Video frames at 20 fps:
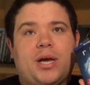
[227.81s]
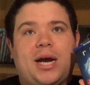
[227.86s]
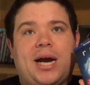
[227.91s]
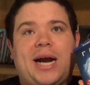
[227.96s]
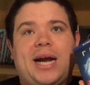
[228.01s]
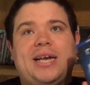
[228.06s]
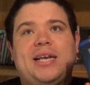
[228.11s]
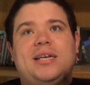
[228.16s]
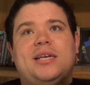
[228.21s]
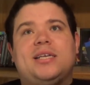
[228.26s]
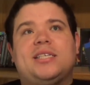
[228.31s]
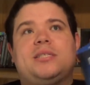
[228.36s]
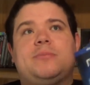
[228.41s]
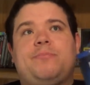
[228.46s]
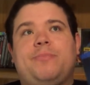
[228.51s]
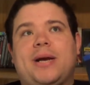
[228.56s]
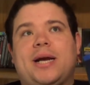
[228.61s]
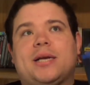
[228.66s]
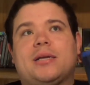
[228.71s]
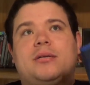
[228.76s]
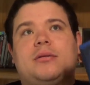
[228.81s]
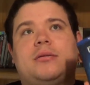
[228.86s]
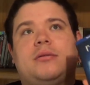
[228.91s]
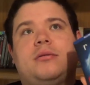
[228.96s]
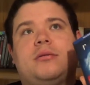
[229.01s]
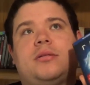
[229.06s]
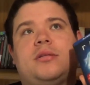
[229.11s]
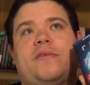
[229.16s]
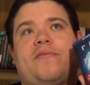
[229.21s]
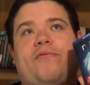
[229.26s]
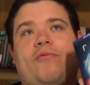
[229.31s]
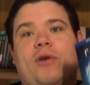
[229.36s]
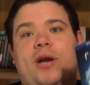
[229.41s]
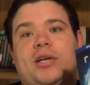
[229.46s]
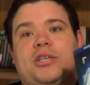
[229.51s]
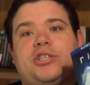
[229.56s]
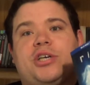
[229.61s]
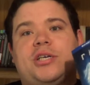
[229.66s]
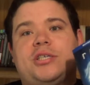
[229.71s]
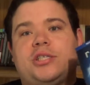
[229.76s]
I didn't expect the
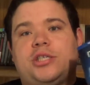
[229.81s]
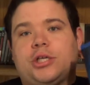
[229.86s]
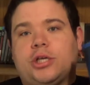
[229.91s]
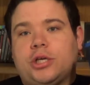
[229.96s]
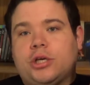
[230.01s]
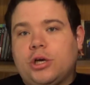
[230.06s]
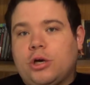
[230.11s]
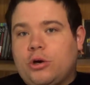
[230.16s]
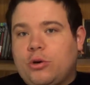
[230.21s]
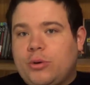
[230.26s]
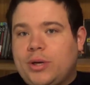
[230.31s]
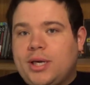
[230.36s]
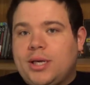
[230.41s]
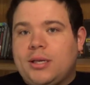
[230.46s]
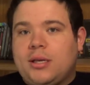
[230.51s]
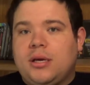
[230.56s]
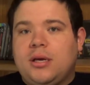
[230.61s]
franchise to go in.